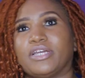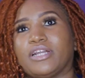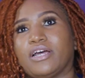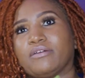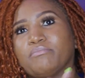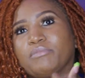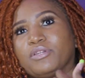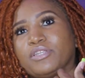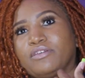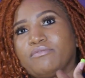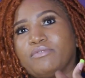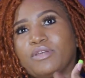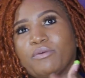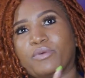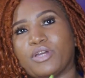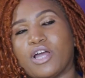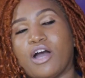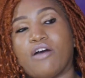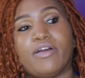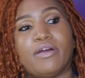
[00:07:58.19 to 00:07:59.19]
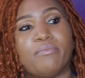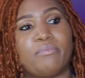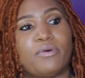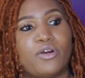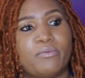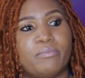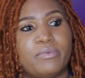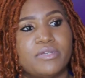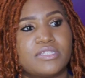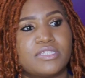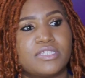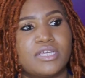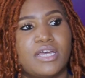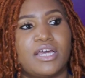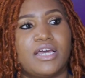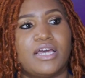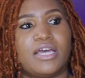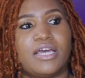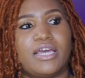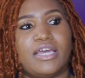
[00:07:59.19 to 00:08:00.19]
And I believe that we all have purpose.
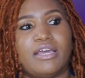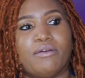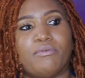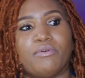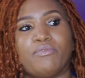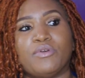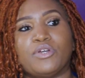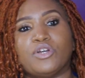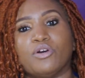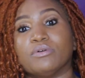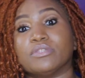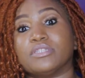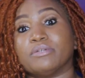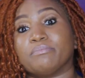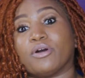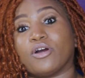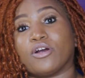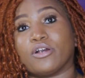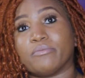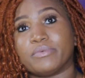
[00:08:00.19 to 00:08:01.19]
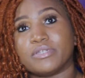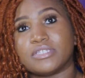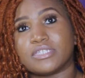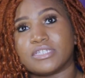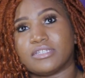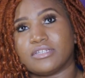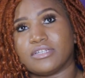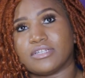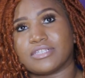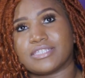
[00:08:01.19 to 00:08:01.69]
And if we go with the purpose and the